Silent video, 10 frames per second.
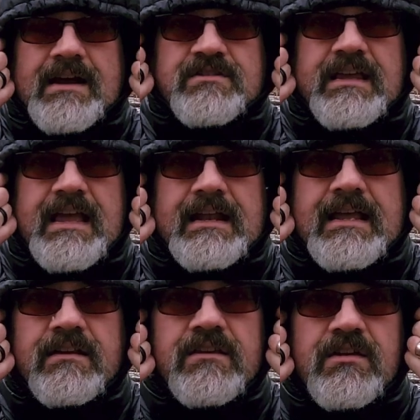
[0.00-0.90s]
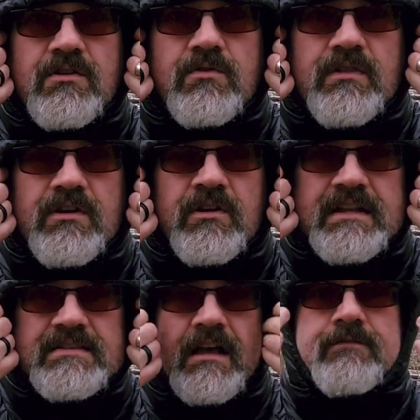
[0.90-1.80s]
actually get into the hood
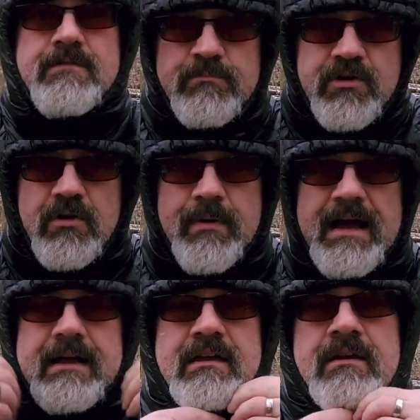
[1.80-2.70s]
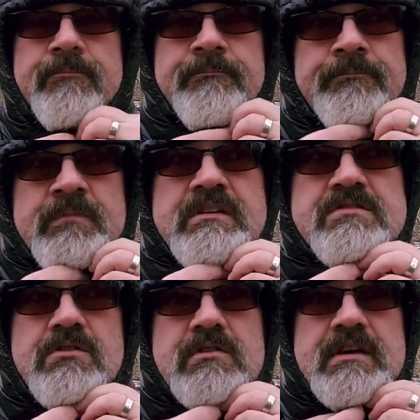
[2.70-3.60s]
itself and blow back.
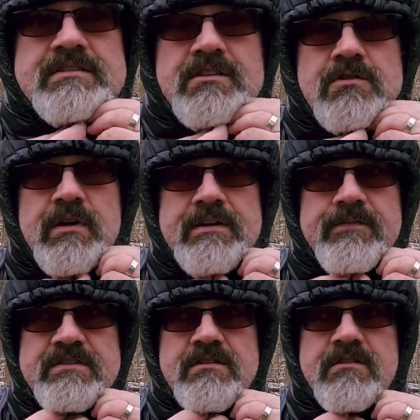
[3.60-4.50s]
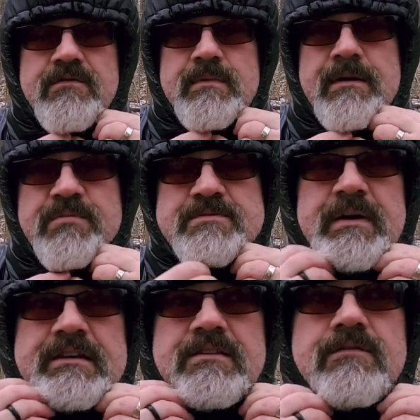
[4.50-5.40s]
So it's a great feature from that
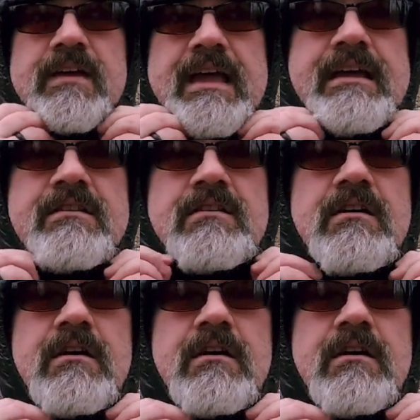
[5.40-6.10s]
perspective. And